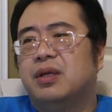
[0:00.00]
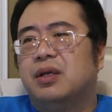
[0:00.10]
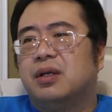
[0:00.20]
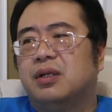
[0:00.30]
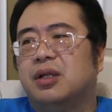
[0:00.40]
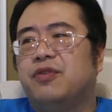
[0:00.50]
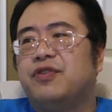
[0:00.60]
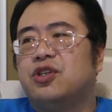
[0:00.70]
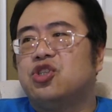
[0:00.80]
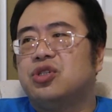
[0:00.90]

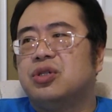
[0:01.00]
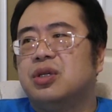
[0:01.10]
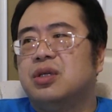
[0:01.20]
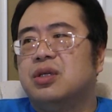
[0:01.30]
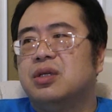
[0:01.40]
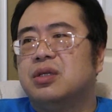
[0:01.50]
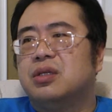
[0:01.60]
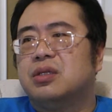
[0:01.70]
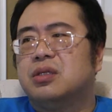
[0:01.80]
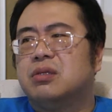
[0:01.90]
GloFish
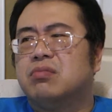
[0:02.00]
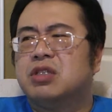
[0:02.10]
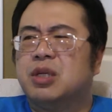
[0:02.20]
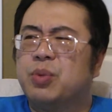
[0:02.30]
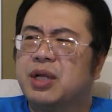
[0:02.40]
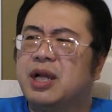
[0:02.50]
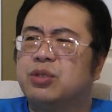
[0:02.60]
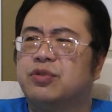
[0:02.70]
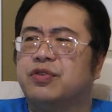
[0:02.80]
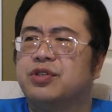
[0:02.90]
is somewhat
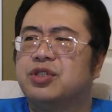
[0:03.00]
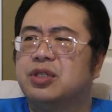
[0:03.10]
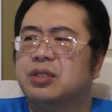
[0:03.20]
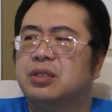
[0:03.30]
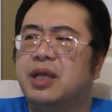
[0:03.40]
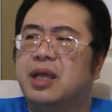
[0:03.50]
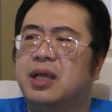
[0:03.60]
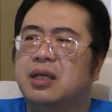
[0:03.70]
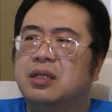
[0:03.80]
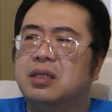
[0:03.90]
controversial
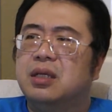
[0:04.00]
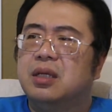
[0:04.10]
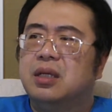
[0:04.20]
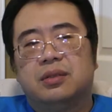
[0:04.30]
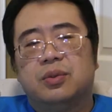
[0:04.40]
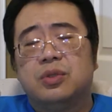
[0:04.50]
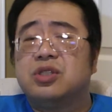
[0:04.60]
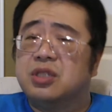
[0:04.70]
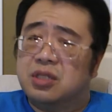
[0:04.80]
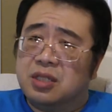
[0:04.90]
and was
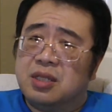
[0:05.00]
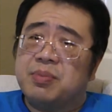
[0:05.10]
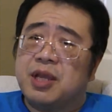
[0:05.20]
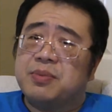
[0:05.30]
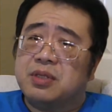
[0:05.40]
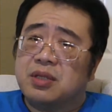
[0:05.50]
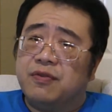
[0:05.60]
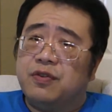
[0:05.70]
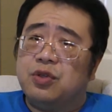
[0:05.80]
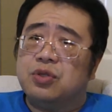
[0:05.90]
sometimes is
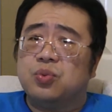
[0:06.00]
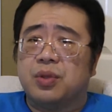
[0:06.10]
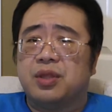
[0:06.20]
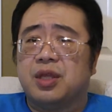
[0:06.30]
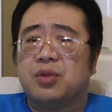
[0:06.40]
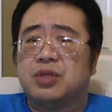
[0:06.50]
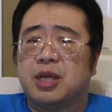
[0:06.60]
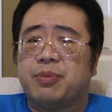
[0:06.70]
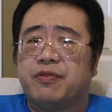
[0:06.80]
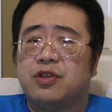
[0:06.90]
confused with another
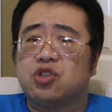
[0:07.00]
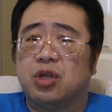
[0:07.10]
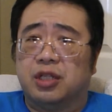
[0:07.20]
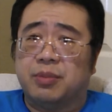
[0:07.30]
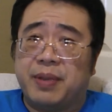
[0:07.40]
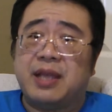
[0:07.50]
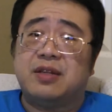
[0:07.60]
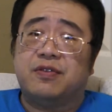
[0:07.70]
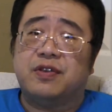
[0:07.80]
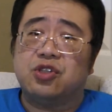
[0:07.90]
type of fish called a painted
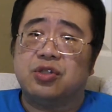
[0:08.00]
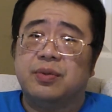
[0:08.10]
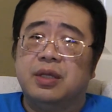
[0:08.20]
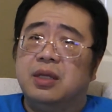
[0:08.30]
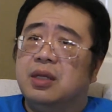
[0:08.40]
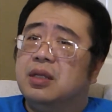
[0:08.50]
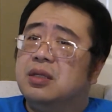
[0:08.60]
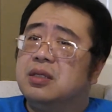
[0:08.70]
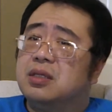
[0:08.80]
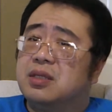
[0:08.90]
fish.
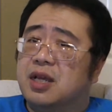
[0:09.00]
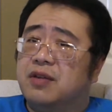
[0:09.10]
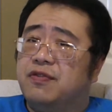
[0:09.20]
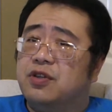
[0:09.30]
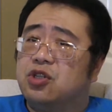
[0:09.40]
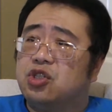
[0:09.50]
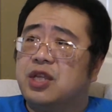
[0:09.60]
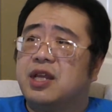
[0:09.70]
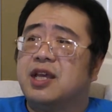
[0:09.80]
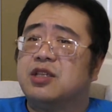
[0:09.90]
This is not a fish
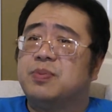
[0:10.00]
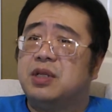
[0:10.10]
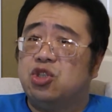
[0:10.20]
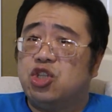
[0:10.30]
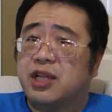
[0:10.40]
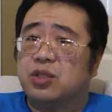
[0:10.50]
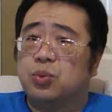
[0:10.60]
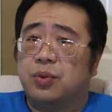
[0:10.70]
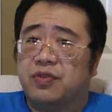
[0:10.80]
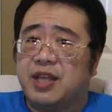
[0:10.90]
that has been injected
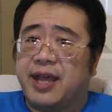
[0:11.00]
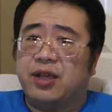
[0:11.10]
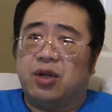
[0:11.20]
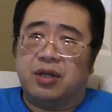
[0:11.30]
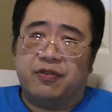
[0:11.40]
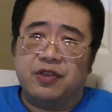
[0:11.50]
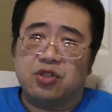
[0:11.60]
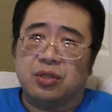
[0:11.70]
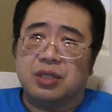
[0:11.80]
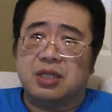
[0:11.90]
with dye
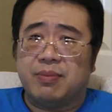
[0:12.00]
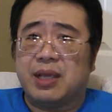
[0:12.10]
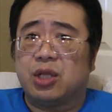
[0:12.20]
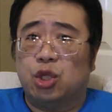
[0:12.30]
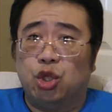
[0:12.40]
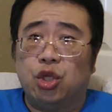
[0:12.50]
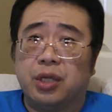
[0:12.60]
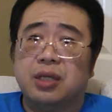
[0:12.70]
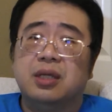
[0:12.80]
artificially to make it look